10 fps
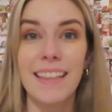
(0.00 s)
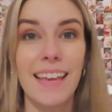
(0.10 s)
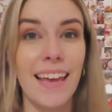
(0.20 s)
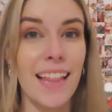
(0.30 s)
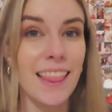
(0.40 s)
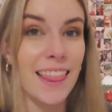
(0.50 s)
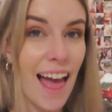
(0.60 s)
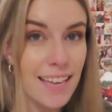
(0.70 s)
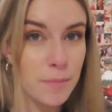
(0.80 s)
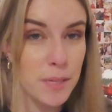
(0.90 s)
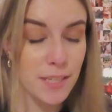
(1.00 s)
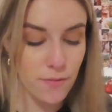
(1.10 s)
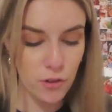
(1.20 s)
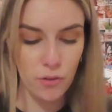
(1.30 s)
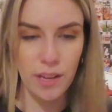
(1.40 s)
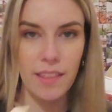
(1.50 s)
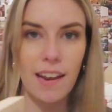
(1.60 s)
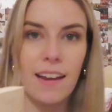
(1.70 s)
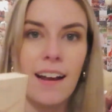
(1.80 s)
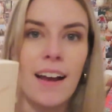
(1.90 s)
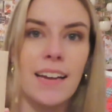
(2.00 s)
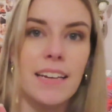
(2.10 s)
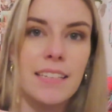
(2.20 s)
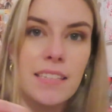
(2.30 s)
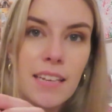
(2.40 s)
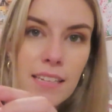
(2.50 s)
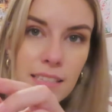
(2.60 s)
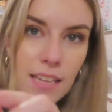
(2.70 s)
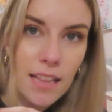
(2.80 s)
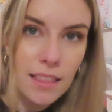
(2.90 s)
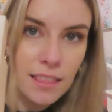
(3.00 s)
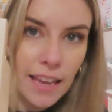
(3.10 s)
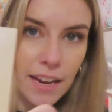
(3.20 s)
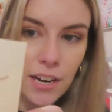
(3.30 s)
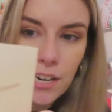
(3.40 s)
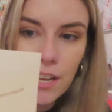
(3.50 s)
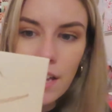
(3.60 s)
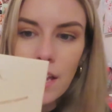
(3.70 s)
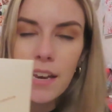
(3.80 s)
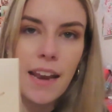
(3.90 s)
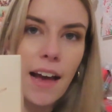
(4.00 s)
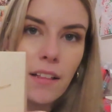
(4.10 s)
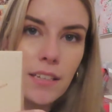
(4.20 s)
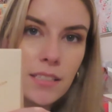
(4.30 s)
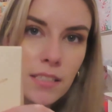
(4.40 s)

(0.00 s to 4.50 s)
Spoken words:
the last piece of jewelry that I got is this layered necklace.